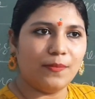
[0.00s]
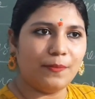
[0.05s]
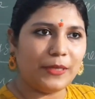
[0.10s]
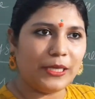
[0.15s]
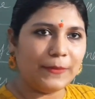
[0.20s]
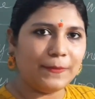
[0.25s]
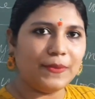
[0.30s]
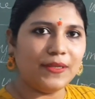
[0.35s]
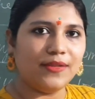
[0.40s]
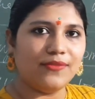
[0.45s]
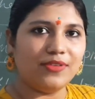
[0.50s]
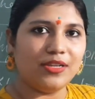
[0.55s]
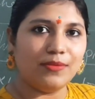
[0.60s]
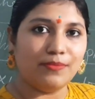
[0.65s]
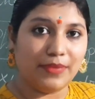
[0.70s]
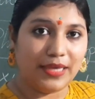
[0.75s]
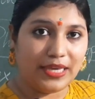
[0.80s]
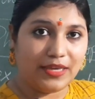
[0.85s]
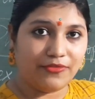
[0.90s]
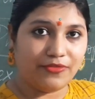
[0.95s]
people will
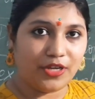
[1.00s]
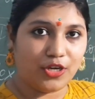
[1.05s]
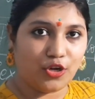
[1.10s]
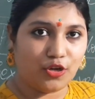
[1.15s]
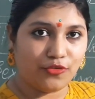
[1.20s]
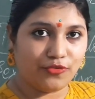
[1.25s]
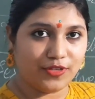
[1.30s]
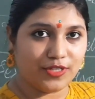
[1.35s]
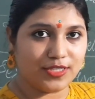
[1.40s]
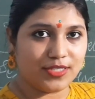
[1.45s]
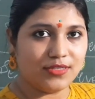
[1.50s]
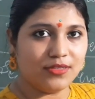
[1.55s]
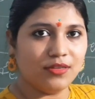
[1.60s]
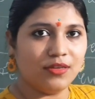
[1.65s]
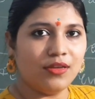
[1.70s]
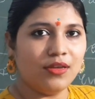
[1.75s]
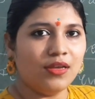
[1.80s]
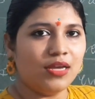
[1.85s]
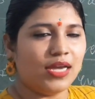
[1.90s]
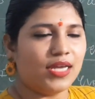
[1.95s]
make fun of us,
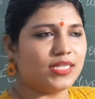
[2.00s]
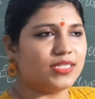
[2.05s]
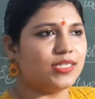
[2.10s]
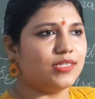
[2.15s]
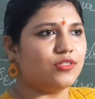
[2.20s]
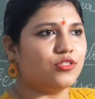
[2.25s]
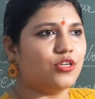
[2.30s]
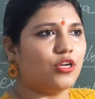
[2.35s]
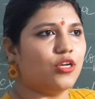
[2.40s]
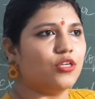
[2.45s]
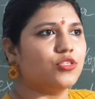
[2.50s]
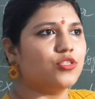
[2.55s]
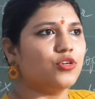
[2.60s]
etc.